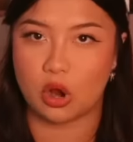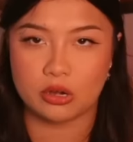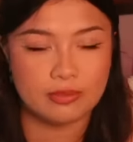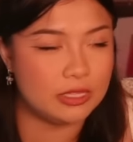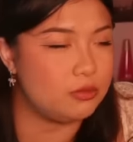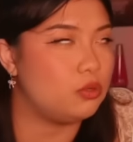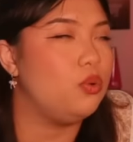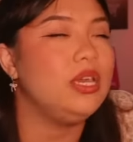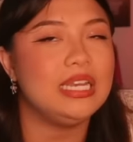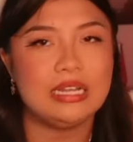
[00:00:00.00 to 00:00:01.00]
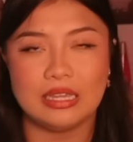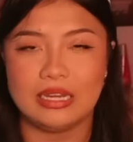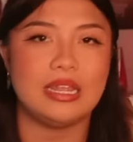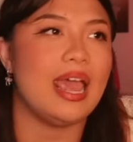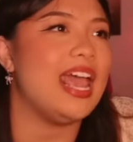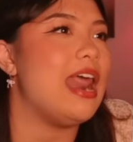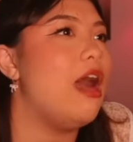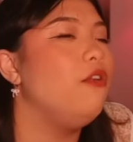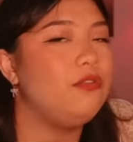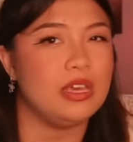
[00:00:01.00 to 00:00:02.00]
arguments between Glinda and
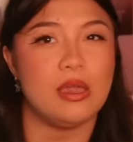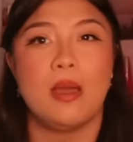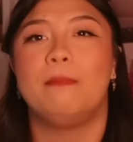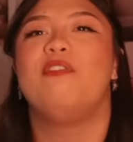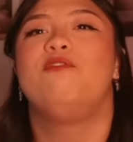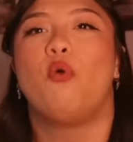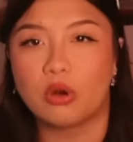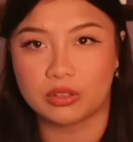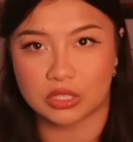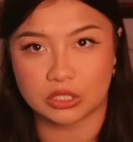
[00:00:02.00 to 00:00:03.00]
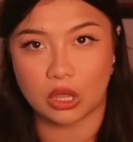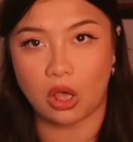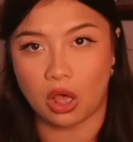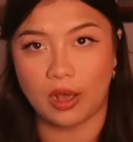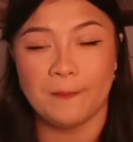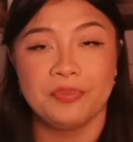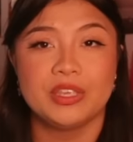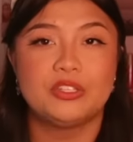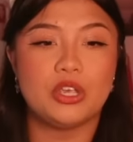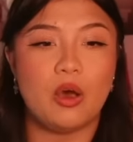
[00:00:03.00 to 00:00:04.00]
Elfie before the song.
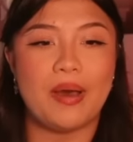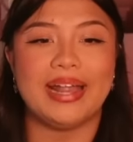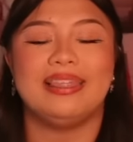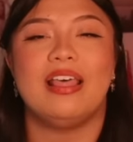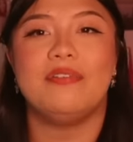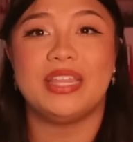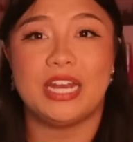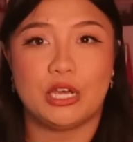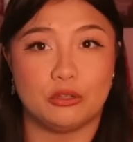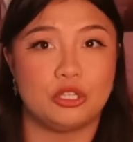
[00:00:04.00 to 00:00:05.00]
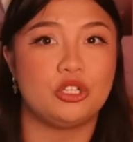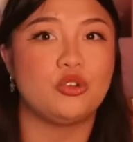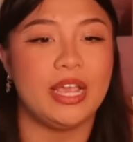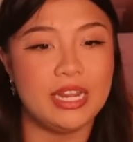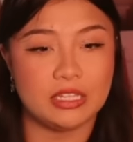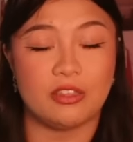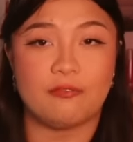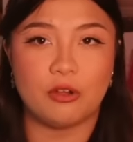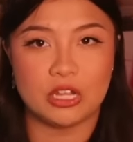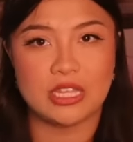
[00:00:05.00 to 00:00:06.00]
So I love it that it goes straight into the
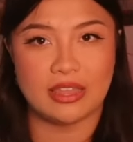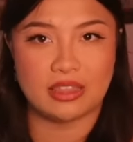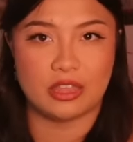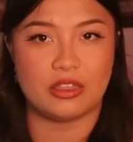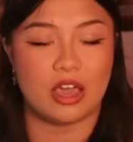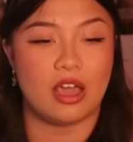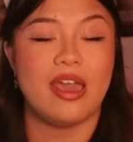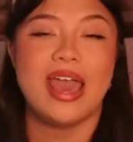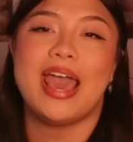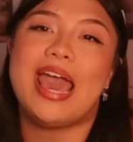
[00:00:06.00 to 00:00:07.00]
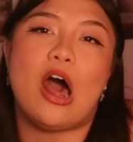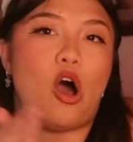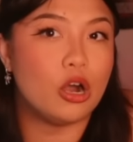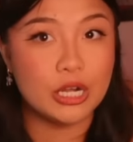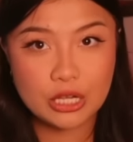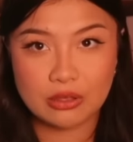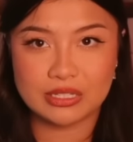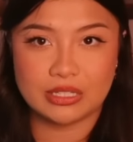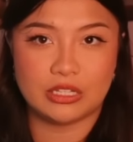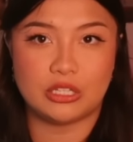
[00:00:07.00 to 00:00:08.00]
first night that they're there. It already goes
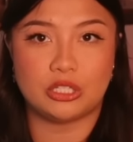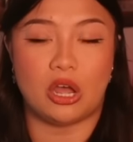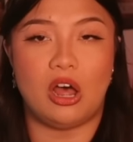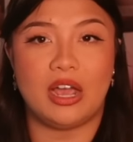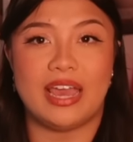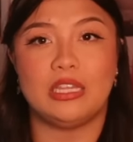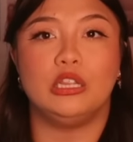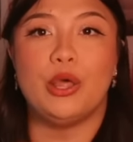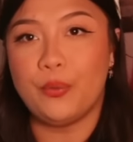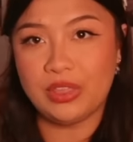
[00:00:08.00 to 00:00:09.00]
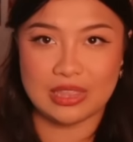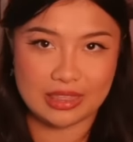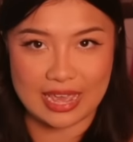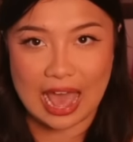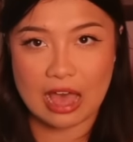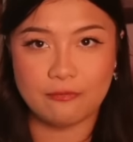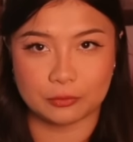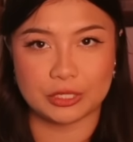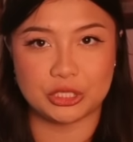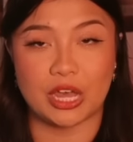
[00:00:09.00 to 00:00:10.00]
into the song and the loathing that they have
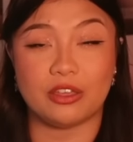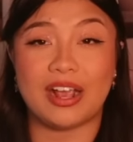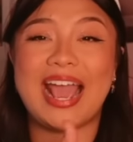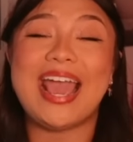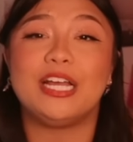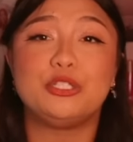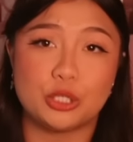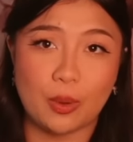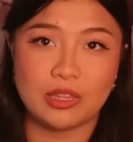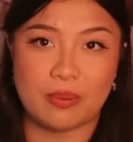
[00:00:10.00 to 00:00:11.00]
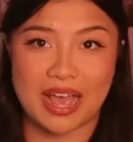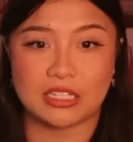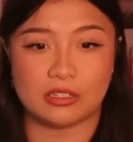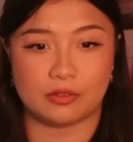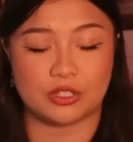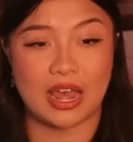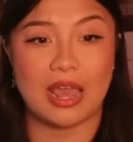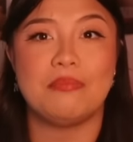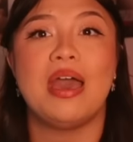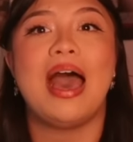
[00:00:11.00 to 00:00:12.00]
for each other, and showing the passage of
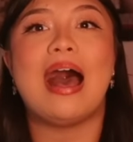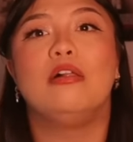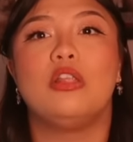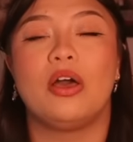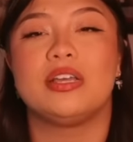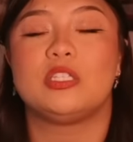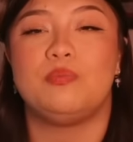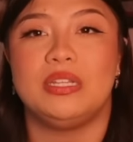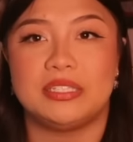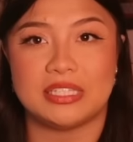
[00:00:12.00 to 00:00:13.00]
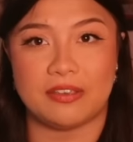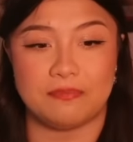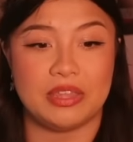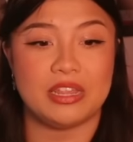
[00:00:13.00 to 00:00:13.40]
time, how long it's been since they've been